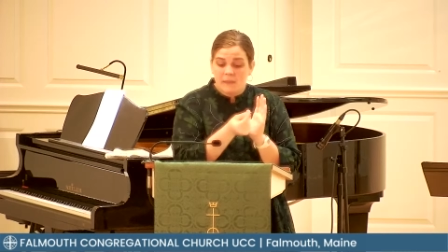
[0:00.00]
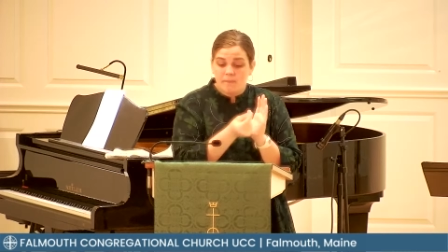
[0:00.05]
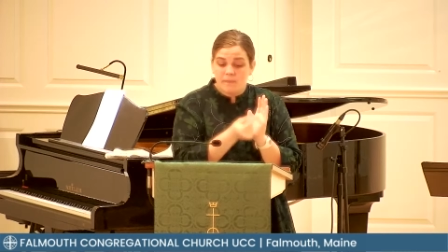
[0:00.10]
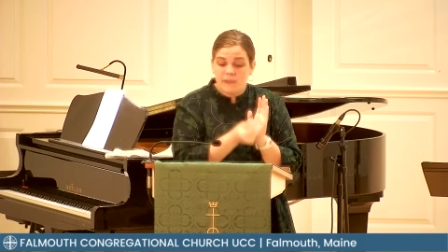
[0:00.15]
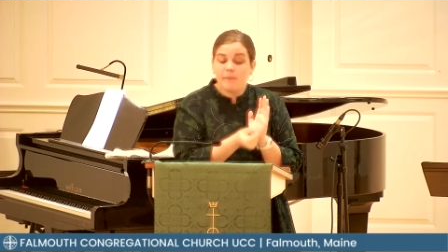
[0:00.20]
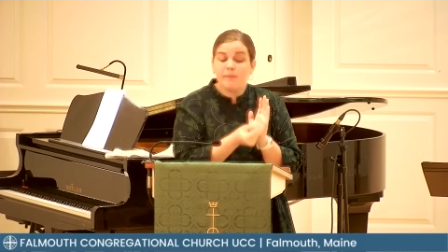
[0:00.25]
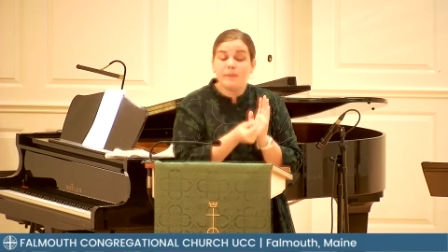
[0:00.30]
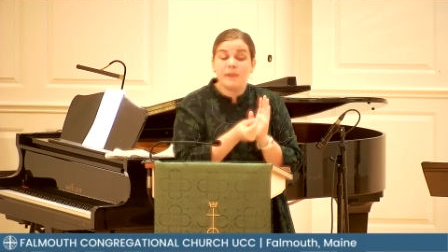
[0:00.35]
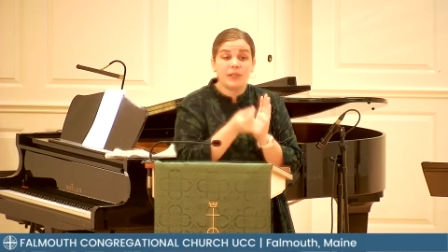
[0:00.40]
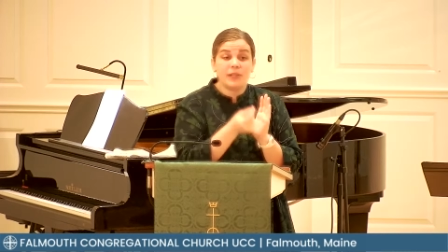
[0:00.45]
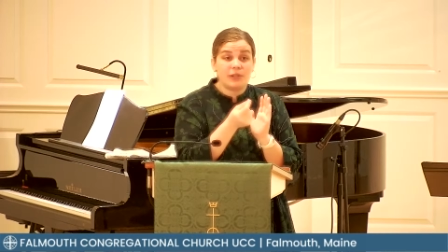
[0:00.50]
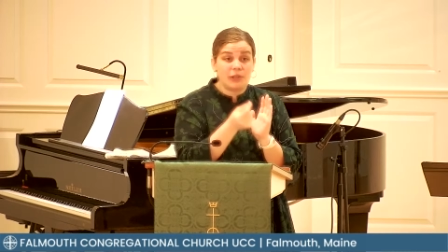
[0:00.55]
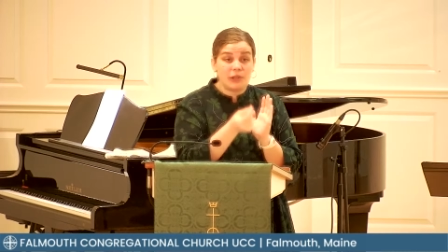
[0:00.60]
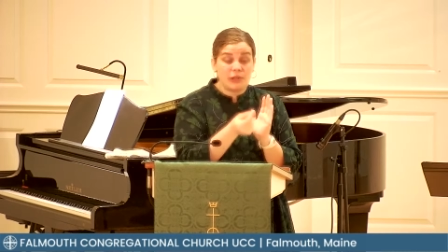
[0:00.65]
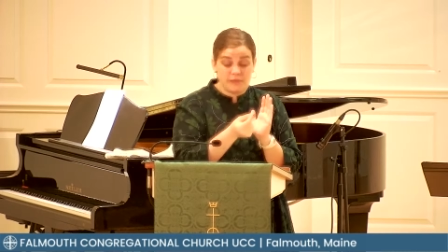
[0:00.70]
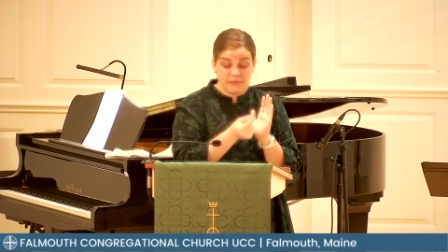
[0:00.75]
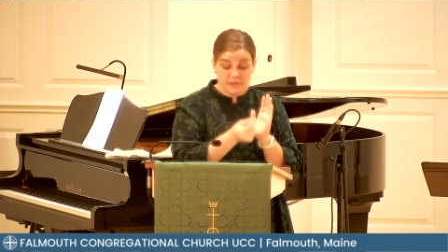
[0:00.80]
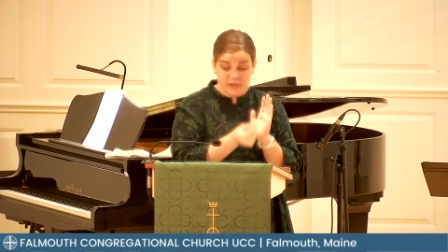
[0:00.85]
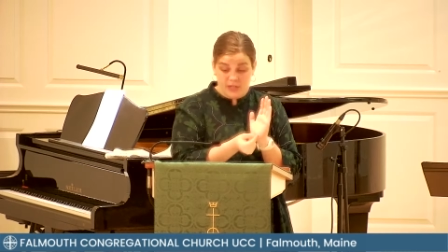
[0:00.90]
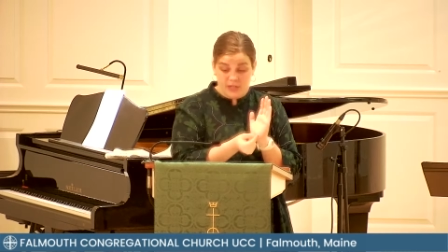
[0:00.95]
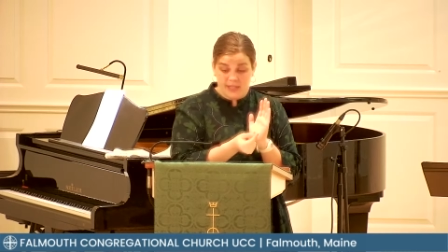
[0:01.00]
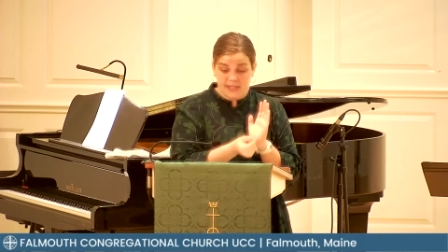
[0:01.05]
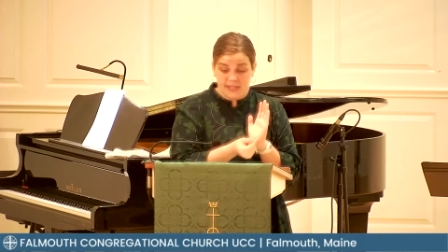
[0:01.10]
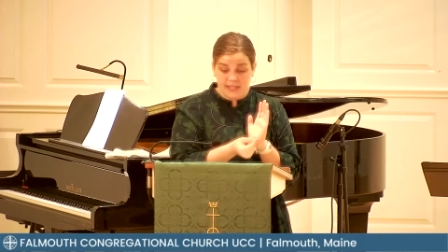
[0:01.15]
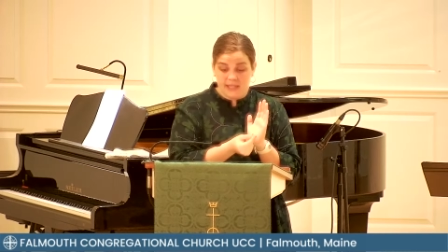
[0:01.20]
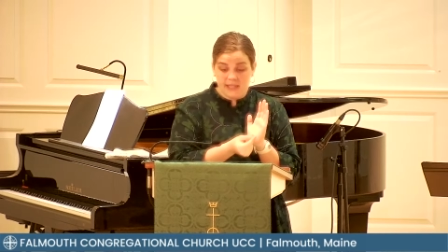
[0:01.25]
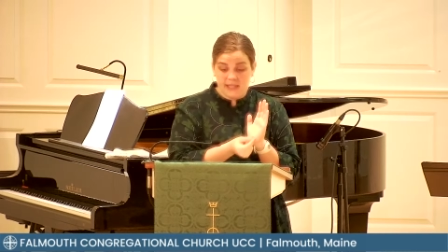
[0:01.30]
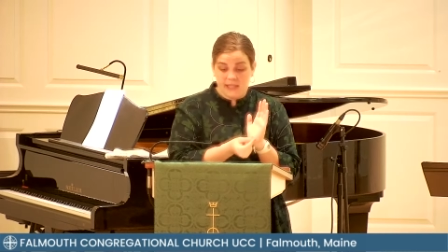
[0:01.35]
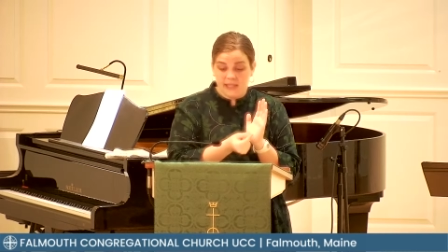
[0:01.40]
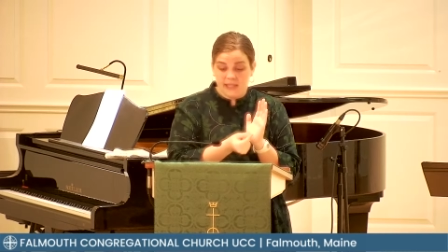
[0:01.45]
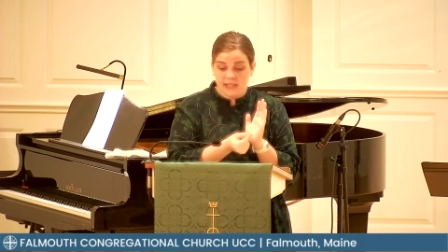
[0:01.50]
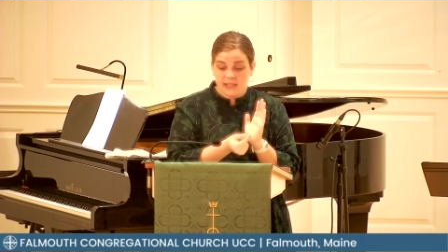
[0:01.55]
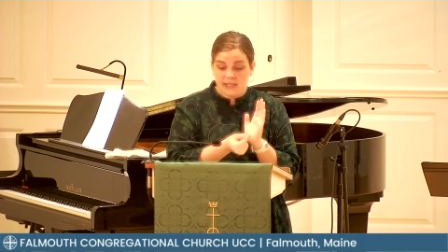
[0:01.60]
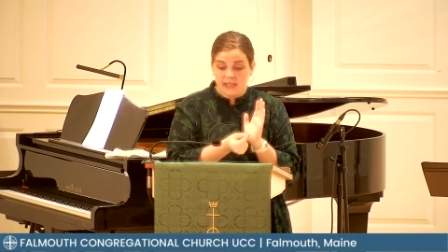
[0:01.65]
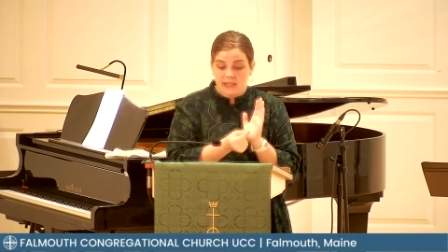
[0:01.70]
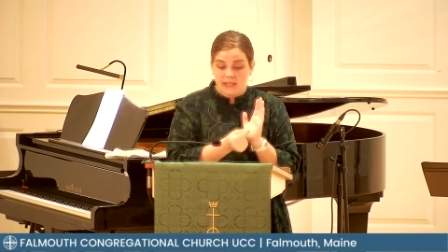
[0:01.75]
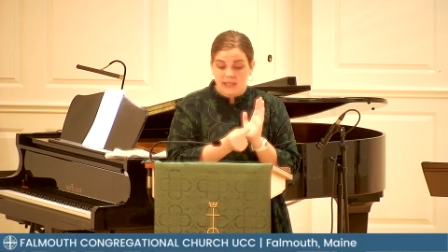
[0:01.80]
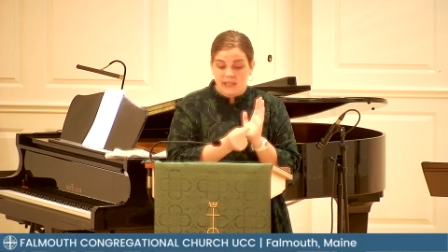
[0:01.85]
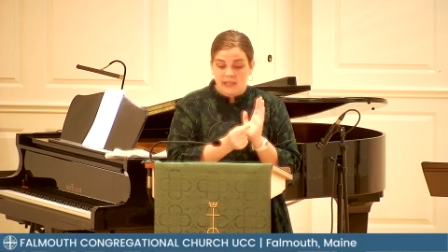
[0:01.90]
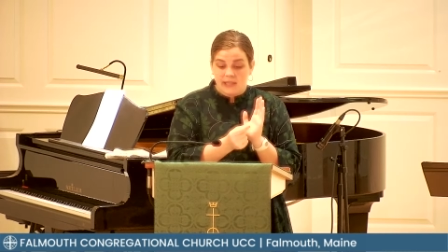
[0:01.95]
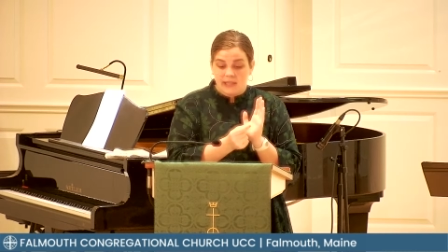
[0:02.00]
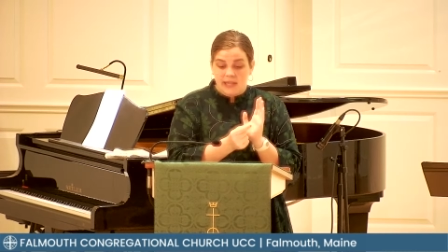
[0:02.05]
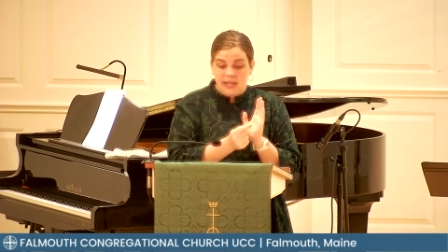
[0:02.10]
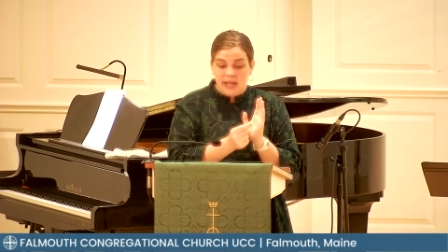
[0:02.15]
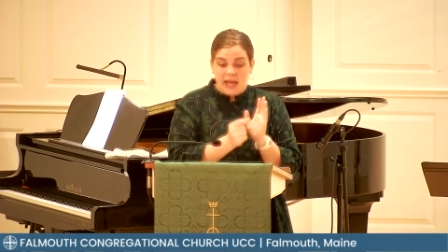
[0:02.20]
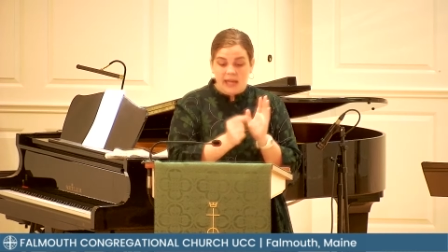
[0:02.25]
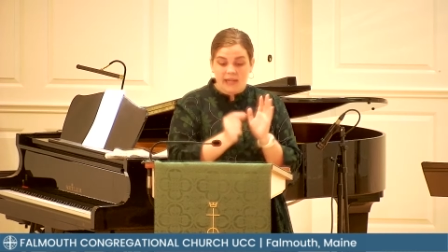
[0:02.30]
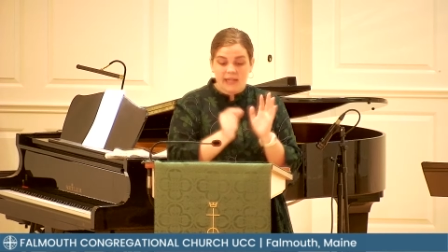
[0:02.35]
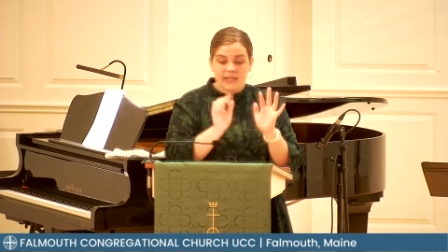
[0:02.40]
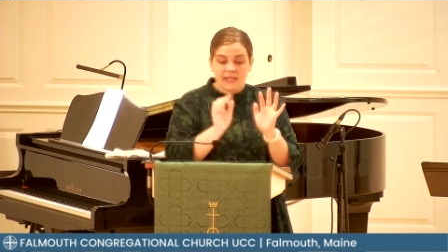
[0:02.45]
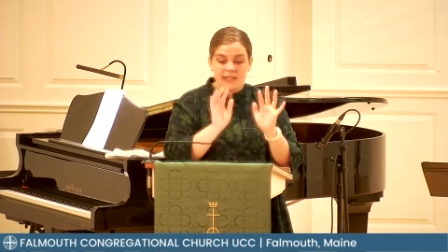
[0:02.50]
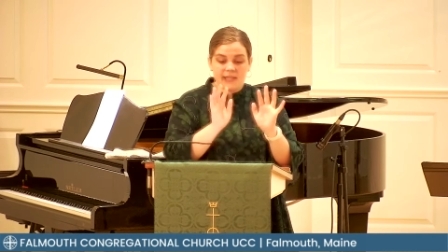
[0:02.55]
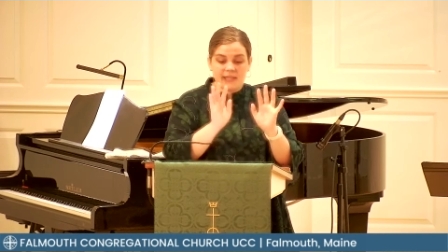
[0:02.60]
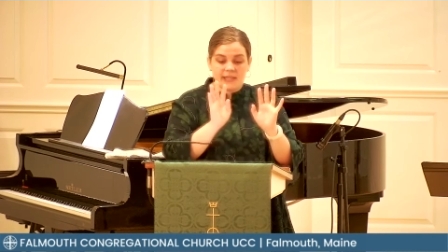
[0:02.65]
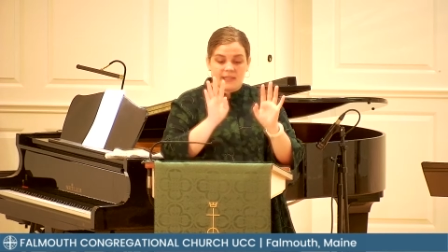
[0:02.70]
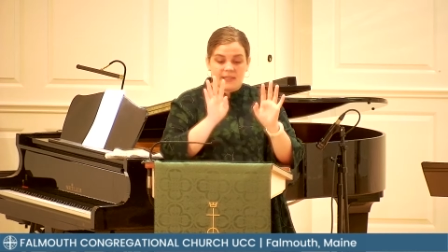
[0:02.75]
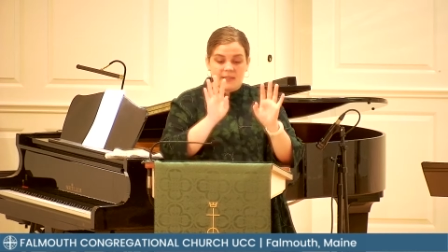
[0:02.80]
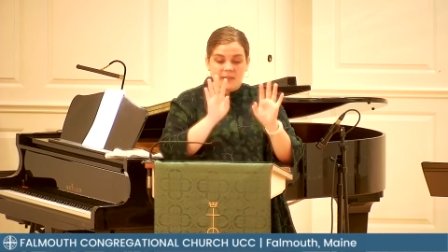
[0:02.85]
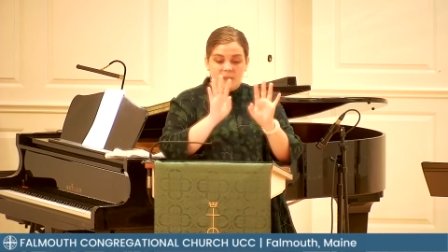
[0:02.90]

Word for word: biblical verses and is